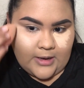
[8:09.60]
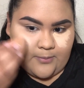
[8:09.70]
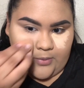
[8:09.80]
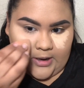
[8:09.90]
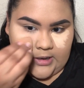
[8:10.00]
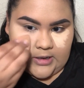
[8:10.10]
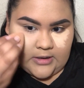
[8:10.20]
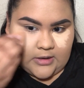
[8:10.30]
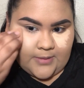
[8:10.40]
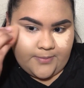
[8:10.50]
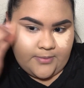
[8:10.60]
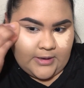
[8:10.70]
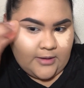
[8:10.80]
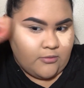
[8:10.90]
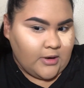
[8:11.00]
I brighten it up
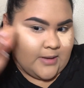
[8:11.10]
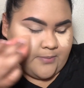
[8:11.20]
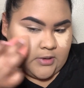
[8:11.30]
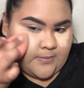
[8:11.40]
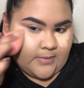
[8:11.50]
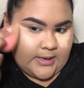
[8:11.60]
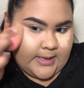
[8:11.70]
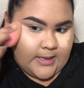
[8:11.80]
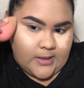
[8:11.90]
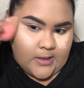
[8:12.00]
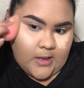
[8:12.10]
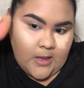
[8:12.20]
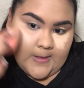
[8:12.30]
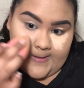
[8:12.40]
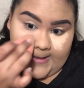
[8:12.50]
like where I put my
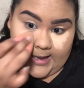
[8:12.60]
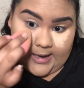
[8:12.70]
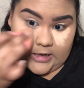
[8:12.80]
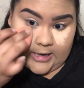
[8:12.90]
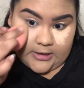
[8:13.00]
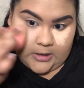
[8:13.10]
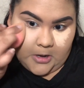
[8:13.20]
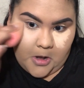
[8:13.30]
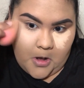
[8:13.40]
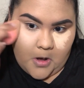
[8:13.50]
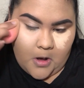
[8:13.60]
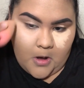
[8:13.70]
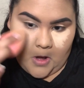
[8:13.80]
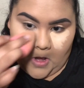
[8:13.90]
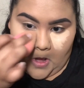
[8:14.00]
highlighter.
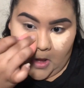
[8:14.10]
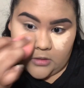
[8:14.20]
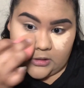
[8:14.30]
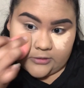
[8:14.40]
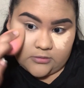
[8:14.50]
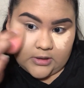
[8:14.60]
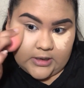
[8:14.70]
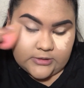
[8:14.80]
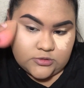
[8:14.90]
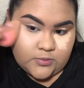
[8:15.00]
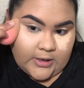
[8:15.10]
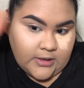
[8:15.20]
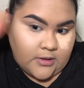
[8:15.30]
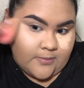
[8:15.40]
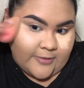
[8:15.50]
That's where I like to
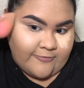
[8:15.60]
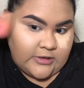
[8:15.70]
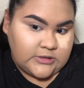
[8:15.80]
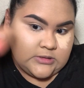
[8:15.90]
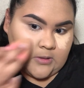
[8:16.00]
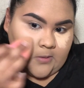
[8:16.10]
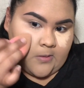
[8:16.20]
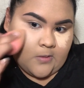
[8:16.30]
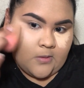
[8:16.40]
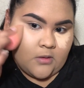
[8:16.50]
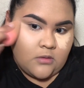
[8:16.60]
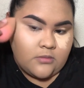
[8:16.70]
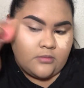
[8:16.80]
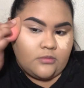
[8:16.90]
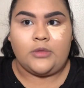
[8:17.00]
brighten up my face.
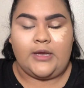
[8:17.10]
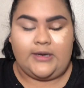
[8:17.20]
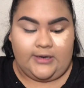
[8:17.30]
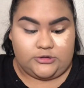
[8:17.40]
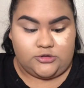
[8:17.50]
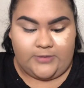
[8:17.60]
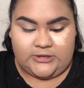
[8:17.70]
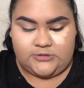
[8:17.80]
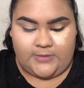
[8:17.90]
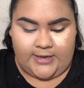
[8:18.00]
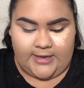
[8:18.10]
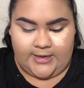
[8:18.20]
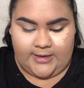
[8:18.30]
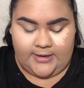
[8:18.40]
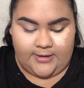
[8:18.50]
And it also makes
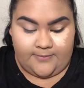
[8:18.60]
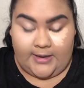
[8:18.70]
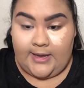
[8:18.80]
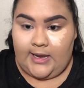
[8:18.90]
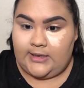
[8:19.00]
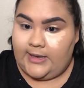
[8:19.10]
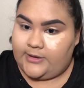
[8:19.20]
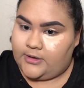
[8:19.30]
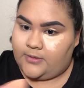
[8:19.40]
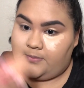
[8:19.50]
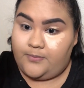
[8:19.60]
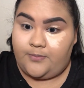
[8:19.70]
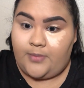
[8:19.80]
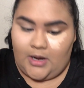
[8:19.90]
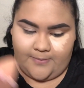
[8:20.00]
my highlighter
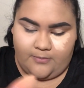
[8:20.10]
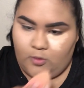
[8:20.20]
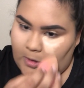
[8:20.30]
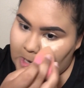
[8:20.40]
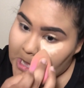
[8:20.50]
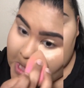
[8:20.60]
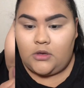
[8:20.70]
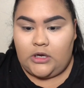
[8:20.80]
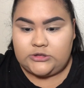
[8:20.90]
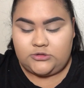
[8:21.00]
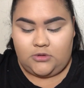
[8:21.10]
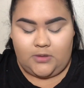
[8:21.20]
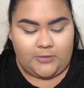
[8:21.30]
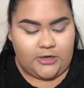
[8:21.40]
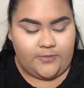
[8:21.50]
pop more. Also,
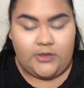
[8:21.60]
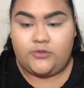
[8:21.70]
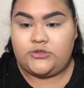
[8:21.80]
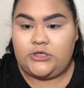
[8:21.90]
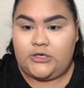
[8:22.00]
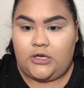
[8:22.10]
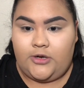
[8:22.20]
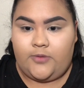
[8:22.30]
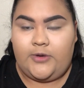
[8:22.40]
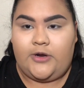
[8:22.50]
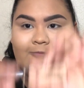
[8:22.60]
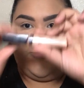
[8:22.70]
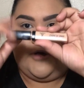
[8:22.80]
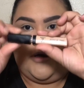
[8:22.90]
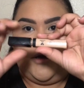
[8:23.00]
I'm going to be using a little bit of
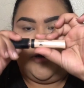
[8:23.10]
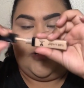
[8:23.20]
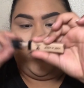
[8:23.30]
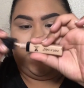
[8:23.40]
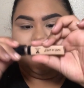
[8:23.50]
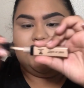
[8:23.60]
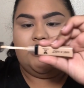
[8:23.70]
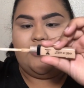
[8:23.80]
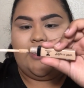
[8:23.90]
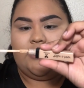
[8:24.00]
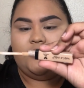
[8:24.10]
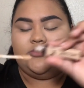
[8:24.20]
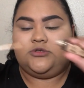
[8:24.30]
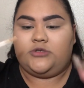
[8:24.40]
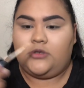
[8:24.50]
the concealer that I
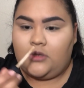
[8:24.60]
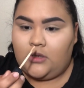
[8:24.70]
used.